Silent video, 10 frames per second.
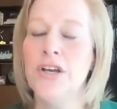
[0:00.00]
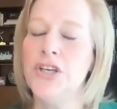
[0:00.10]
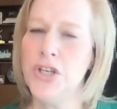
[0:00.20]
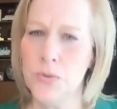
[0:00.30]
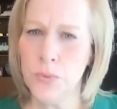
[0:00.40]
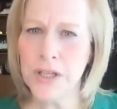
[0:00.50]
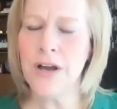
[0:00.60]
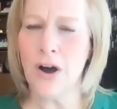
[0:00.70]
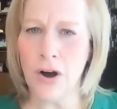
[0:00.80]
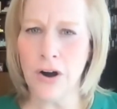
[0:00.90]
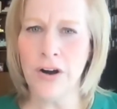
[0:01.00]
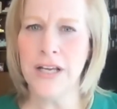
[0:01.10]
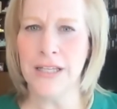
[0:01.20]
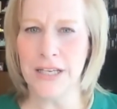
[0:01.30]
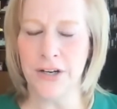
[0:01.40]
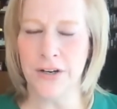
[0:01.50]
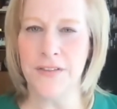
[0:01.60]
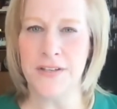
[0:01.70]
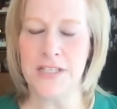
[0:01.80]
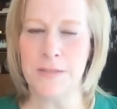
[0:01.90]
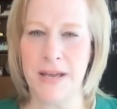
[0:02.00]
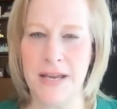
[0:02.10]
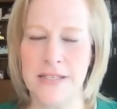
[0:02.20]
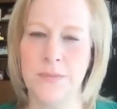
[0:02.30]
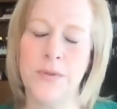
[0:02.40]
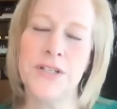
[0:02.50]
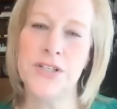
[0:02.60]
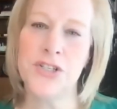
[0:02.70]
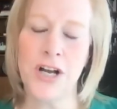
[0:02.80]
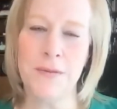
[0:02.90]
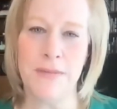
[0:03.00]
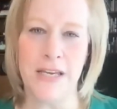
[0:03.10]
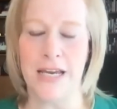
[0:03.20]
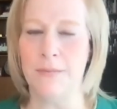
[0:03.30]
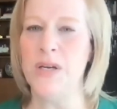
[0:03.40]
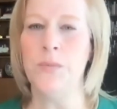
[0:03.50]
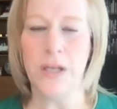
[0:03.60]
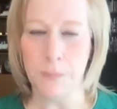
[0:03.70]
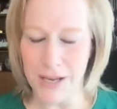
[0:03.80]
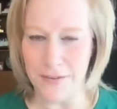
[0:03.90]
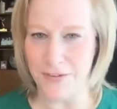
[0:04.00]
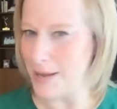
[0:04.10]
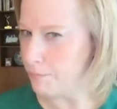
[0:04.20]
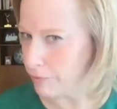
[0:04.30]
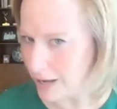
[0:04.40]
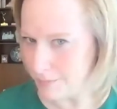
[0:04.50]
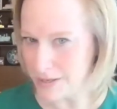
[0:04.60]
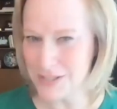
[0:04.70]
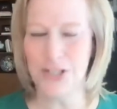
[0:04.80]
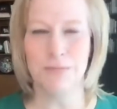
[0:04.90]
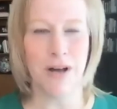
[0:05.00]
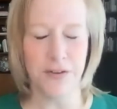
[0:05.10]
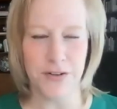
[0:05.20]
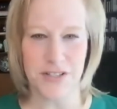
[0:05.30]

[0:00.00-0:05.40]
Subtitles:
You really are a leader in this space. And what struck me, and we will pivot, I promise, to Mother's